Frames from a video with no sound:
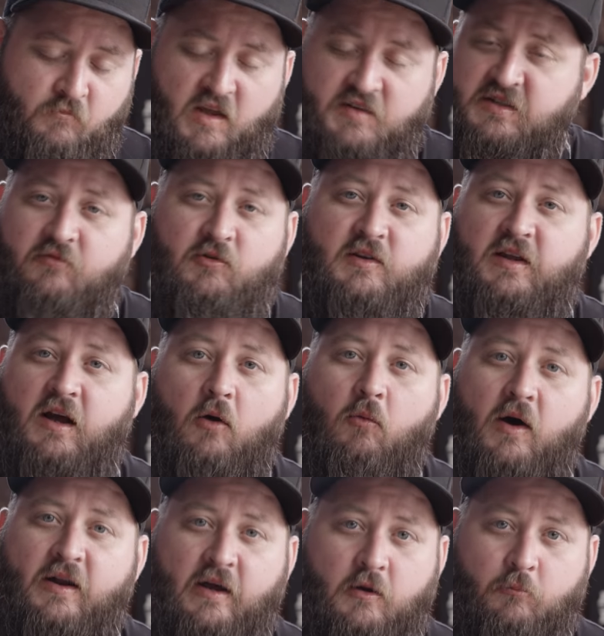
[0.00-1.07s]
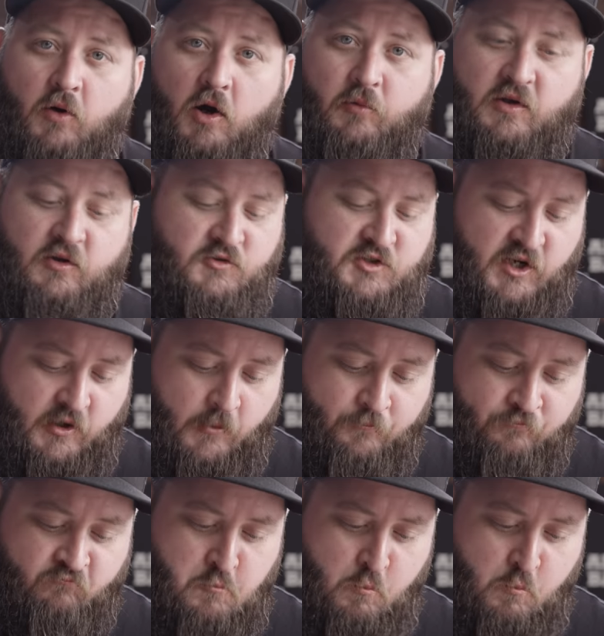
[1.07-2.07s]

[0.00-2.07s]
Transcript: That's everything I want out of barbecue chicken.